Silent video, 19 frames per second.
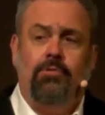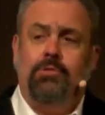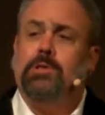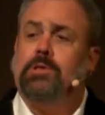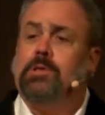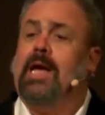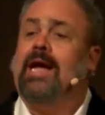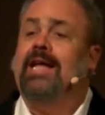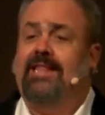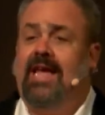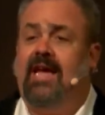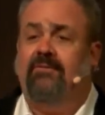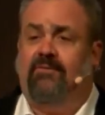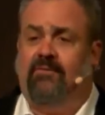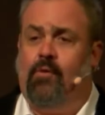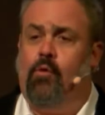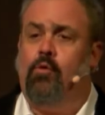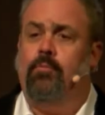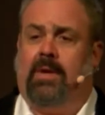Don't decide
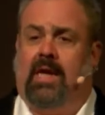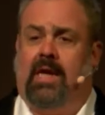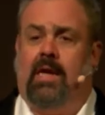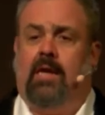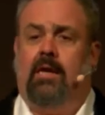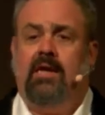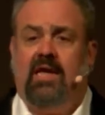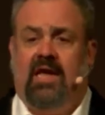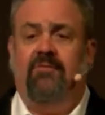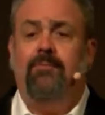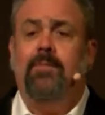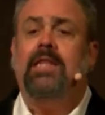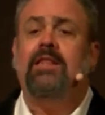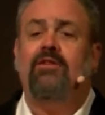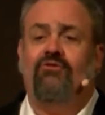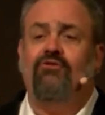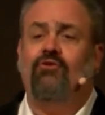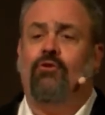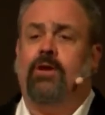that for me. Give
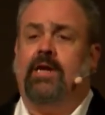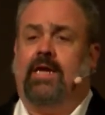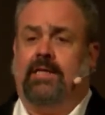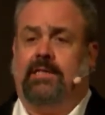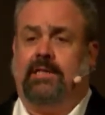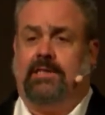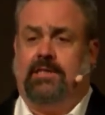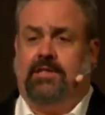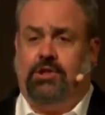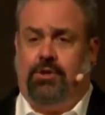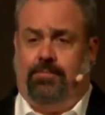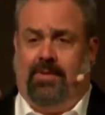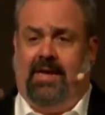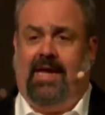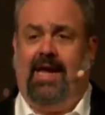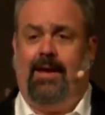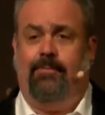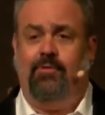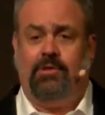me the choice to
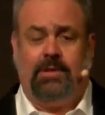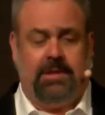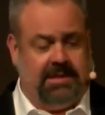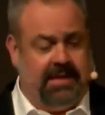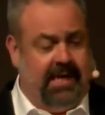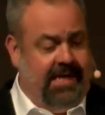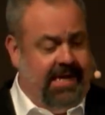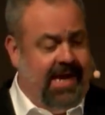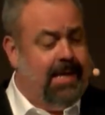be able to say,